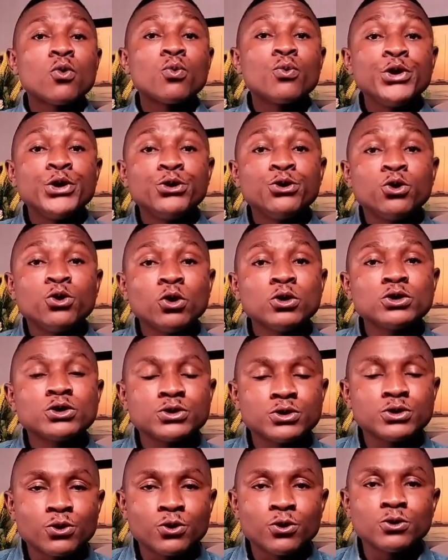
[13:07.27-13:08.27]
we
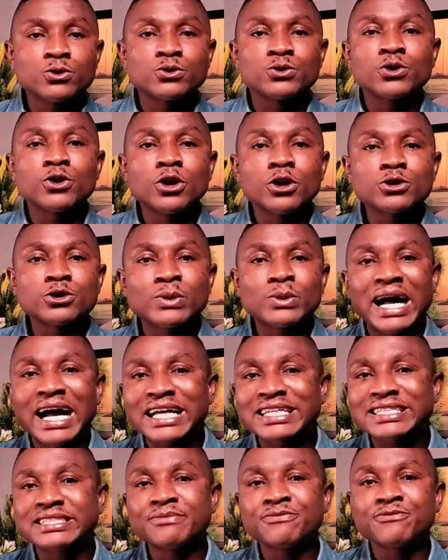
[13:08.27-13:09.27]
don't go to God to
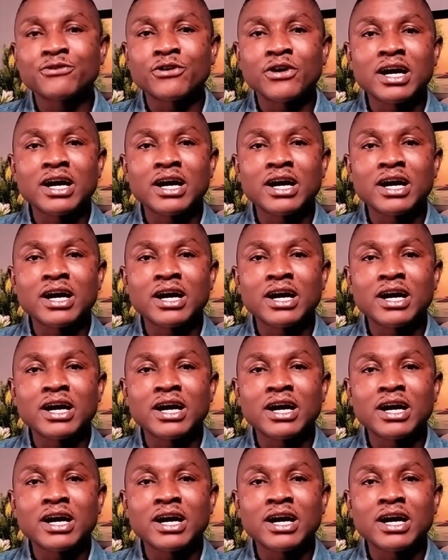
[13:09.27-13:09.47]
ask Him